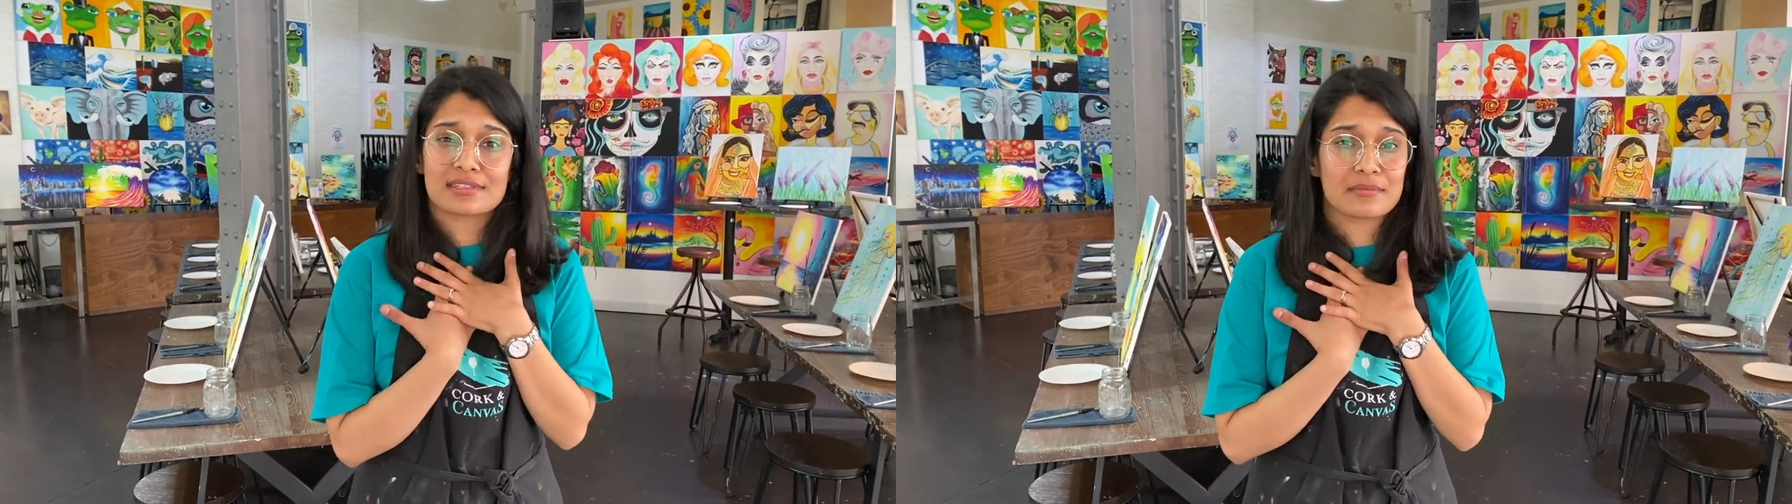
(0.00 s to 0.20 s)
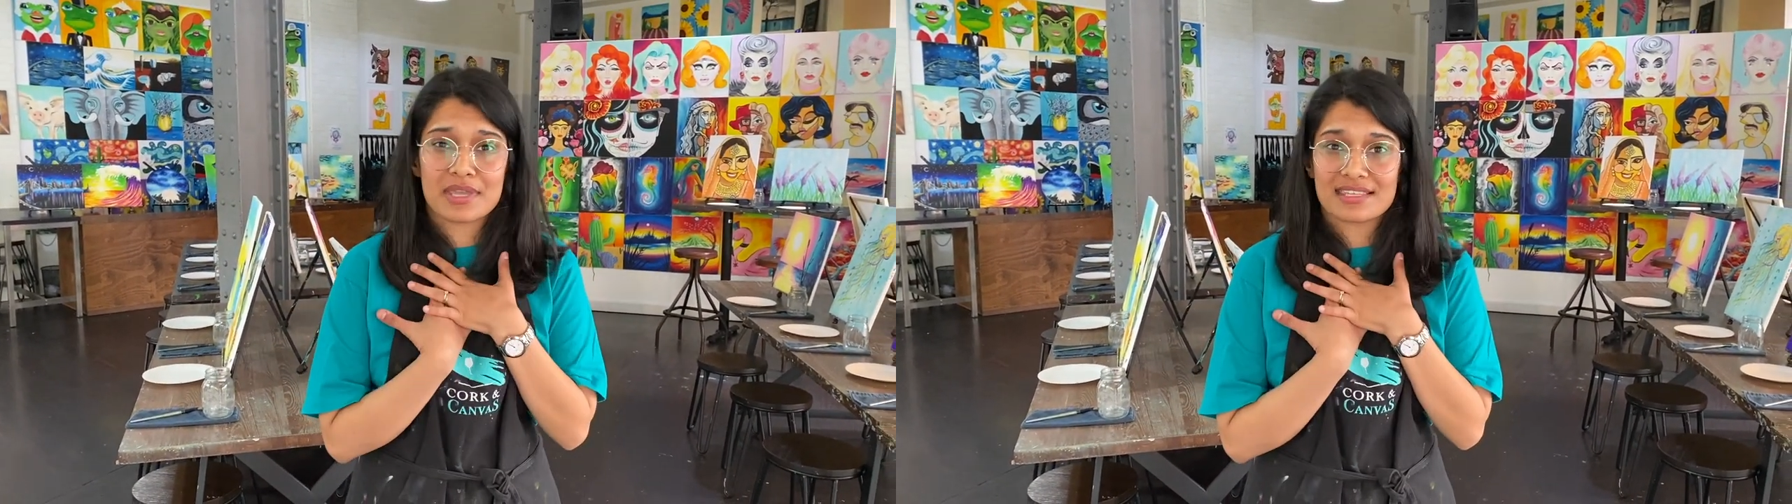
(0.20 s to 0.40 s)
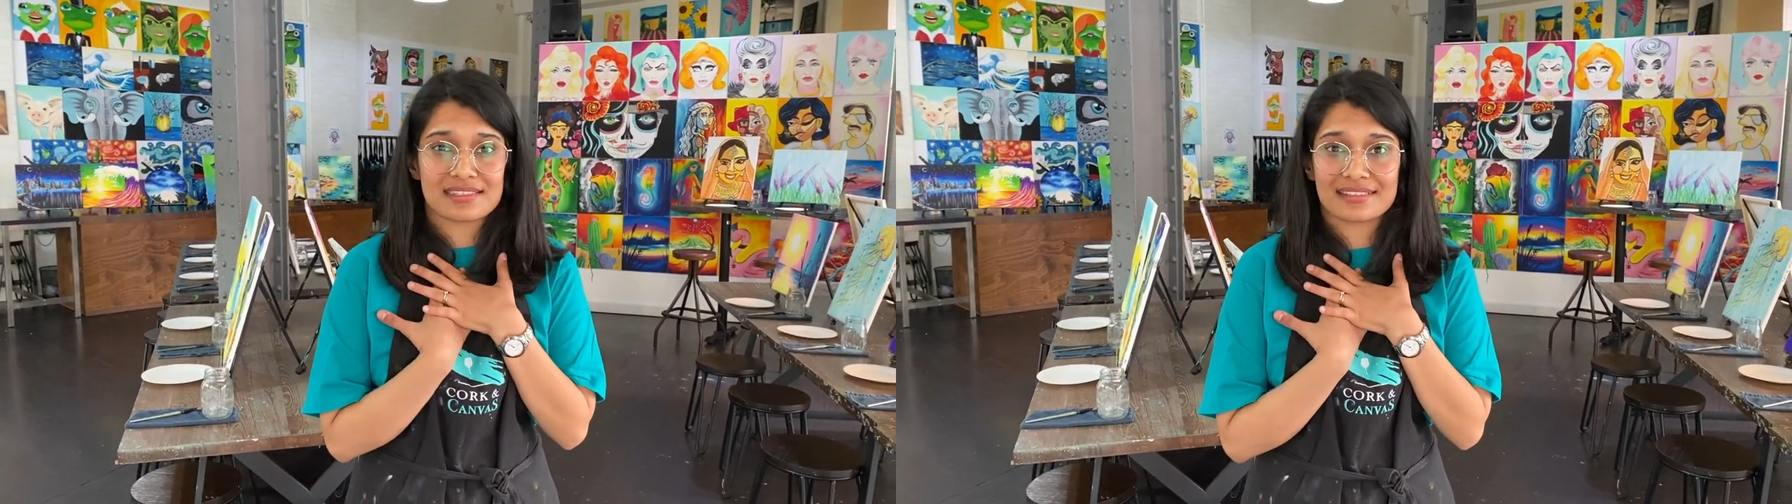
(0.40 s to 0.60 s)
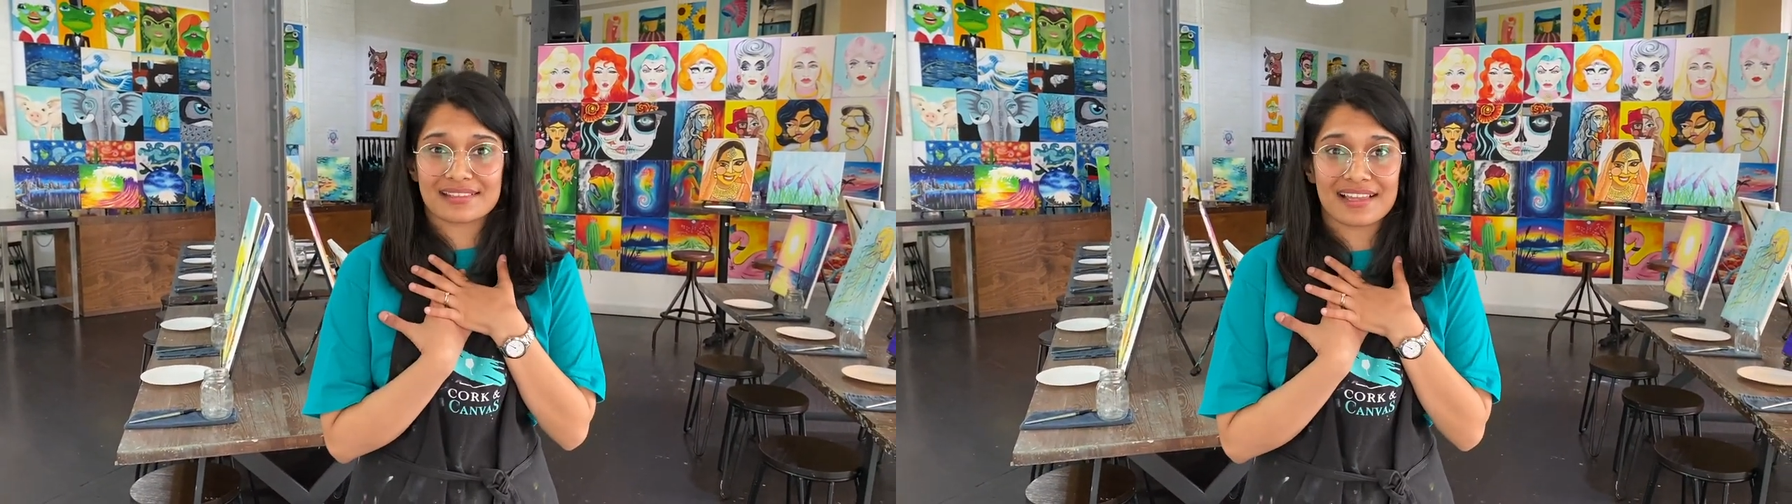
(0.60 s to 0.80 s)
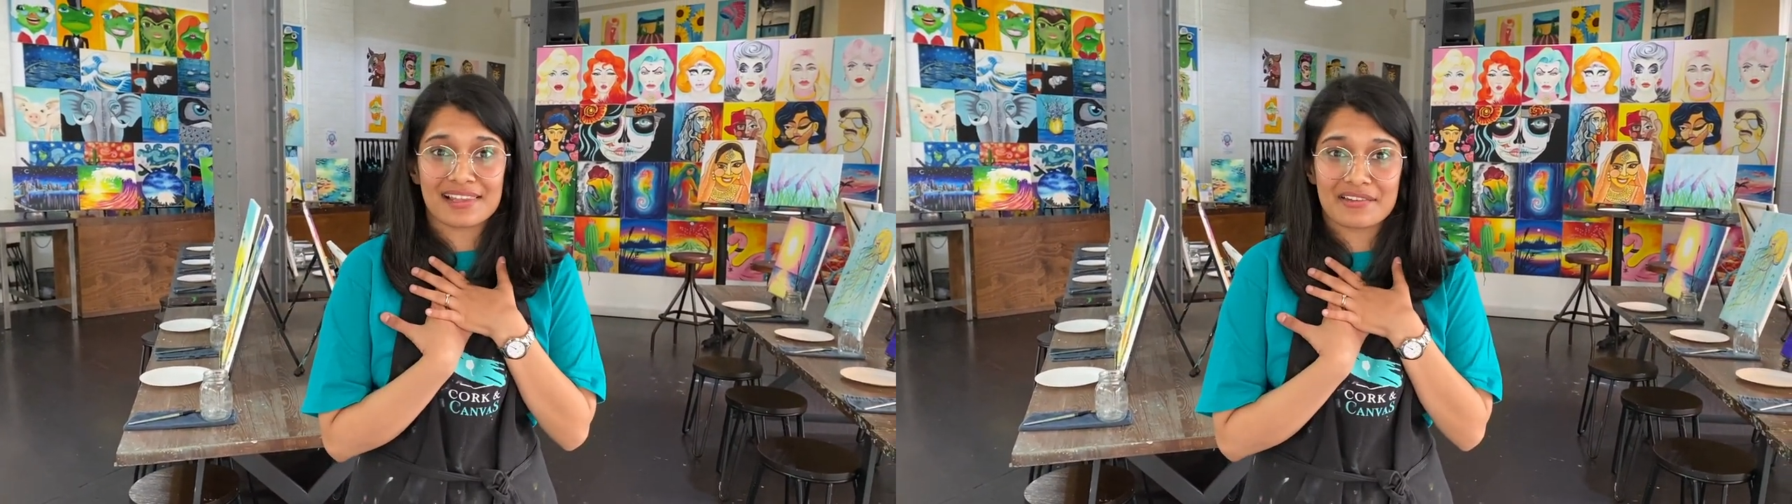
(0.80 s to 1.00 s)
It's amazing.
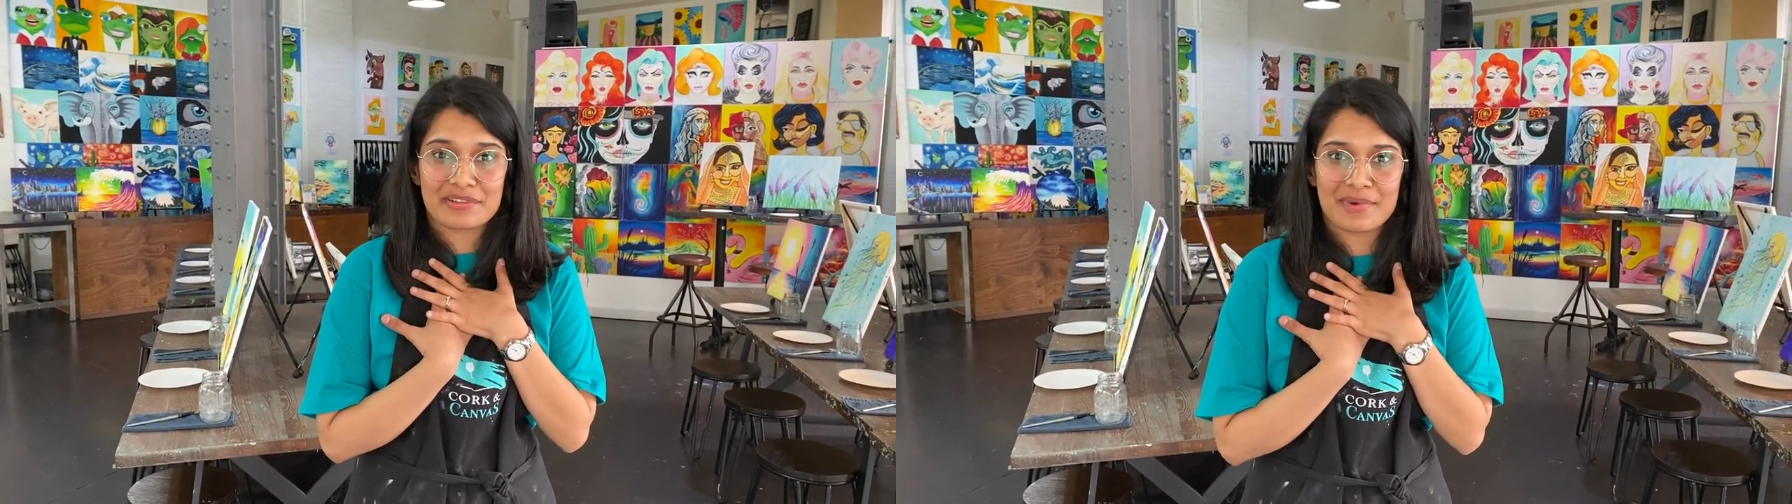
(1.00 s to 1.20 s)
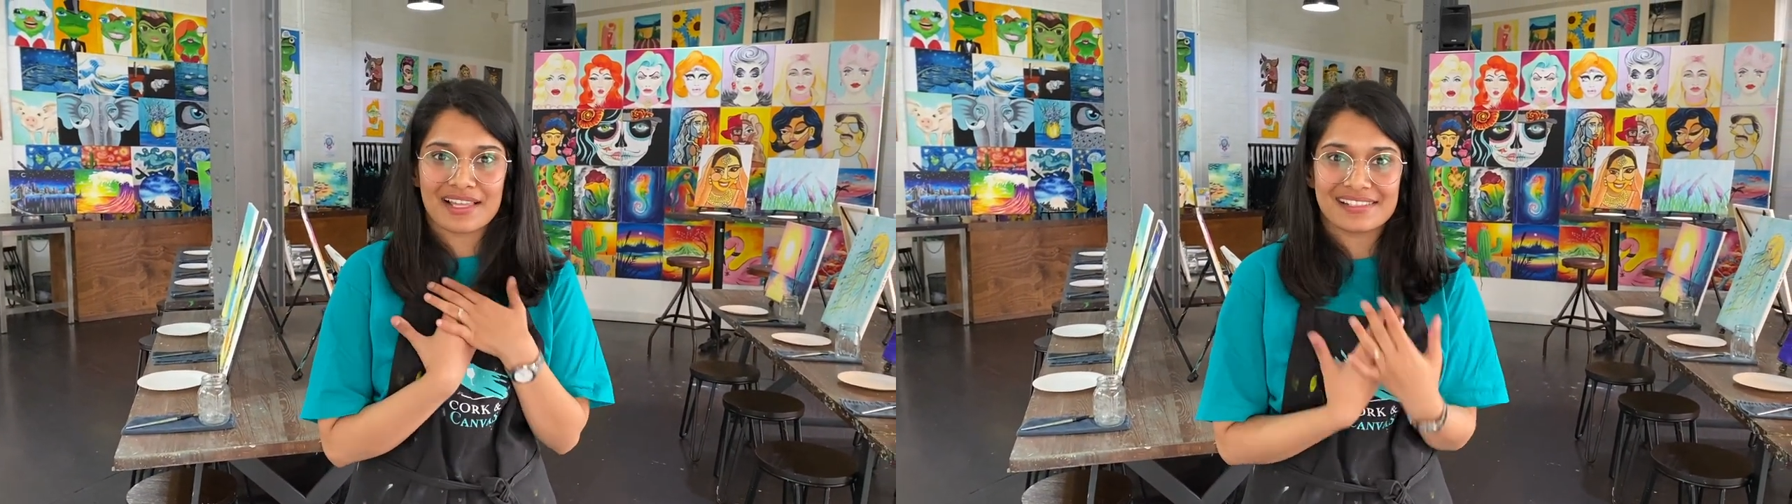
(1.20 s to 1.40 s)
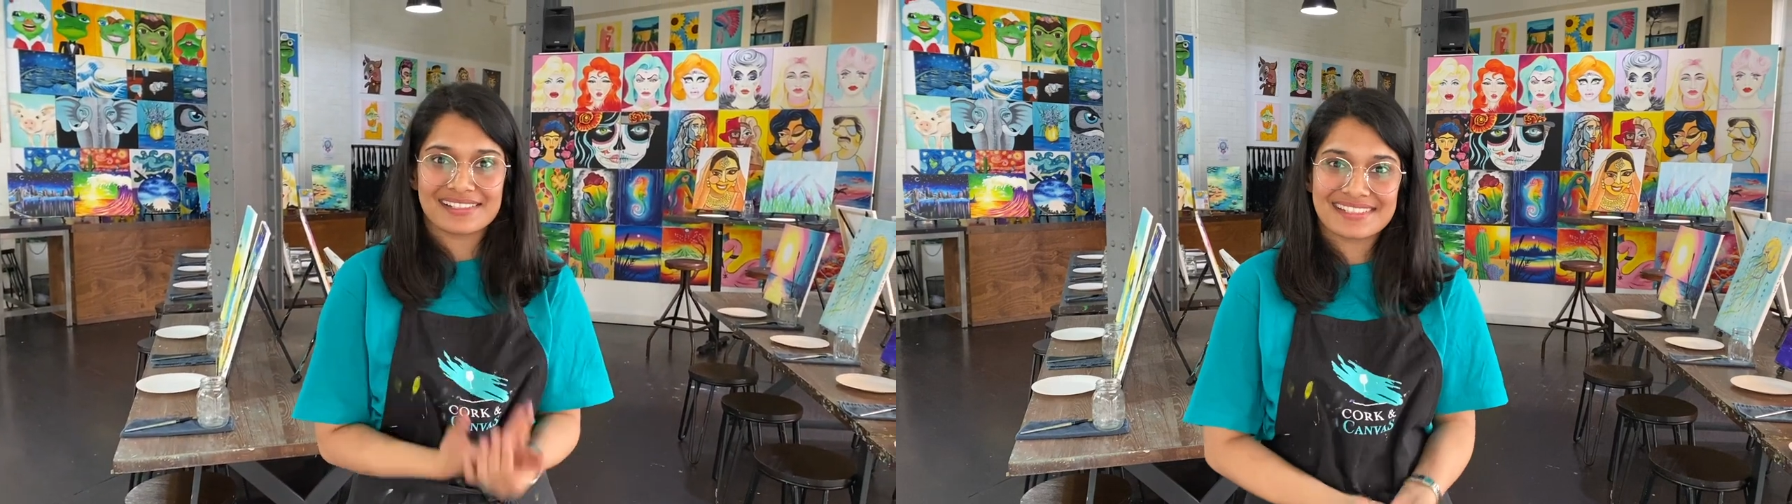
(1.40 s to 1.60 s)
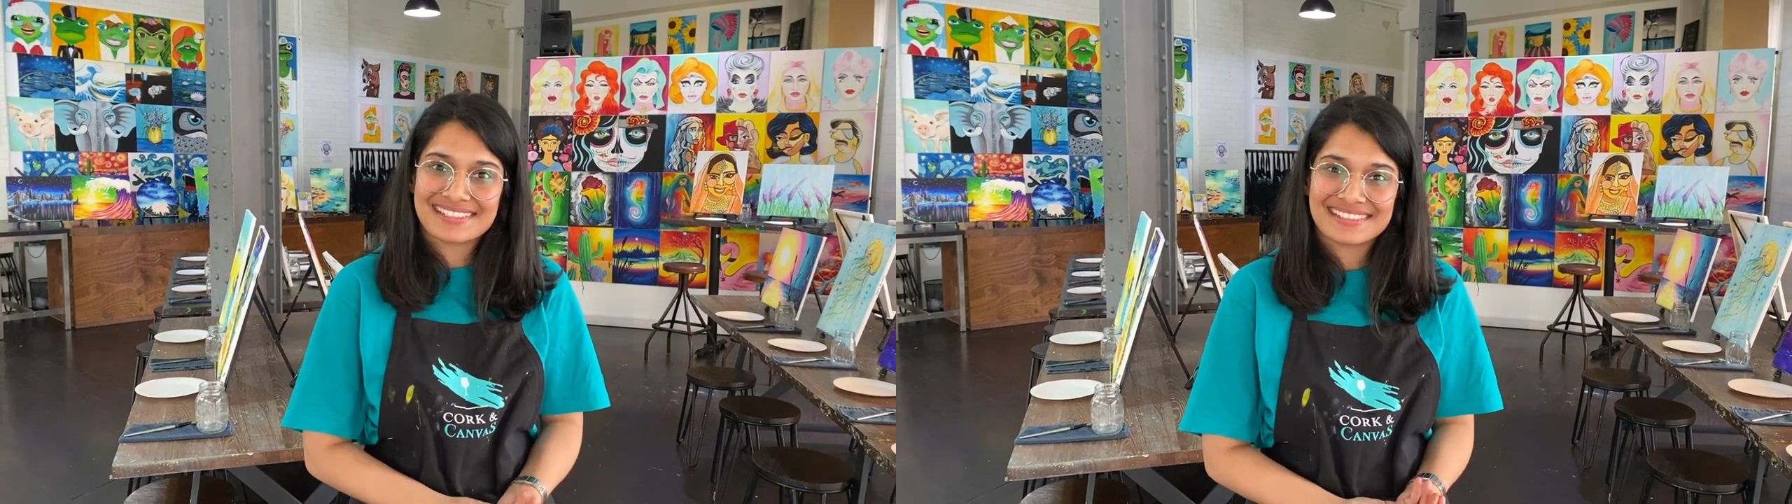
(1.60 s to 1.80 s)
I love Himalayas.